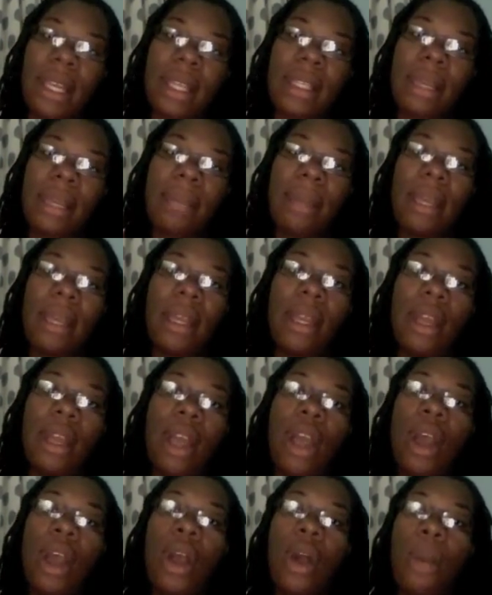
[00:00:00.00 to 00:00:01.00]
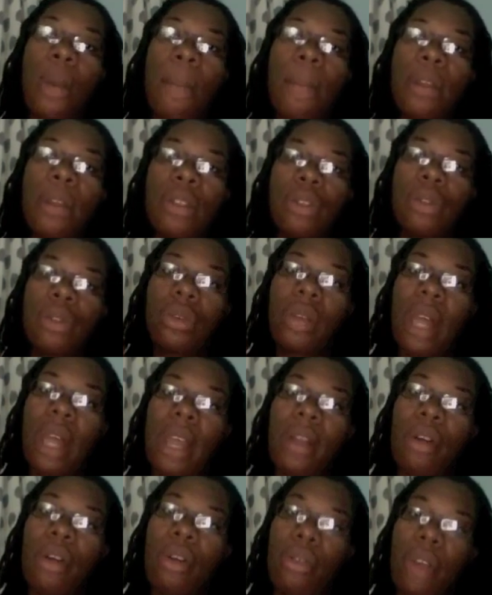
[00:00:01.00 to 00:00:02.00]
I mean menstrual-like
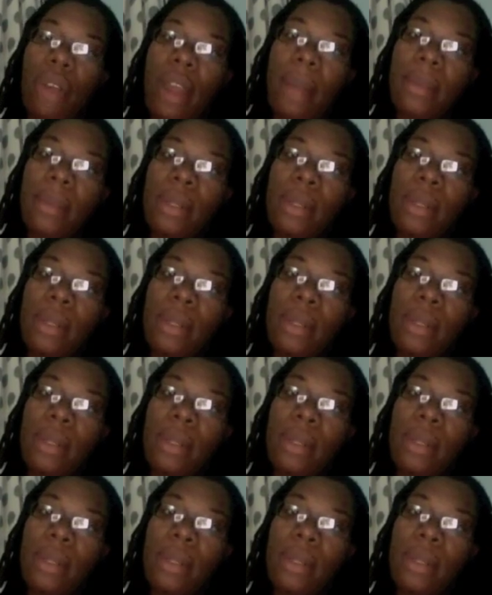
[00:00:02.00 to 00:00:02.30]
cramps